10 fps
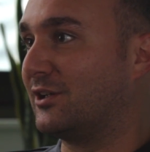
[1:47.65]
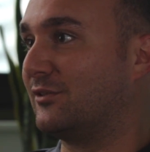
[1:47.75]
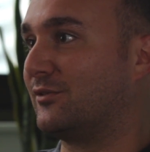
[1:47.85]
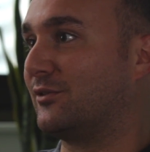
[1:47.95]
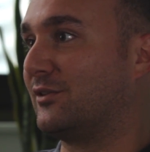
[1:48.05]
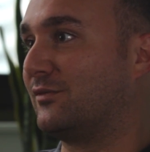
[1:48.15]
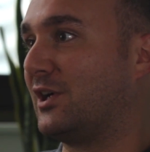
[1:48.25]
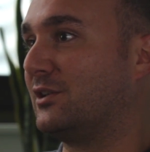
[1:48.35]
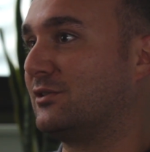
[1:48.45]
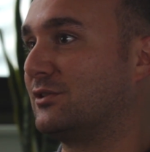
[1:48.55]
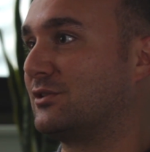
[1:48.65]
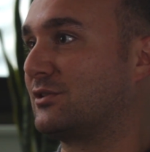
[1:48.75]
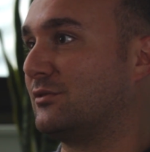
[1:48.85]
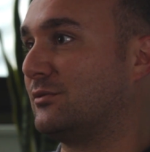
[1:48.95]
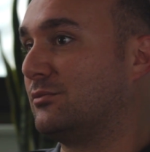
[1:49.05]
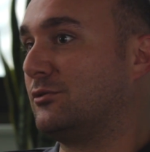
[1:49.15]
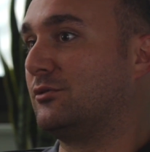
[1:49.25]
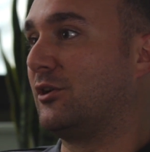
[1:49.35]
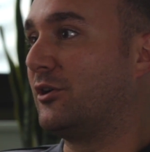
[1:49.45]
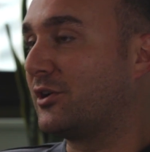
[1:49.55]
give you an advantage
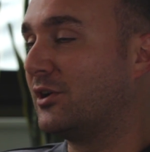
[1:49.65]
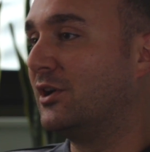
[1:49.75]
or not.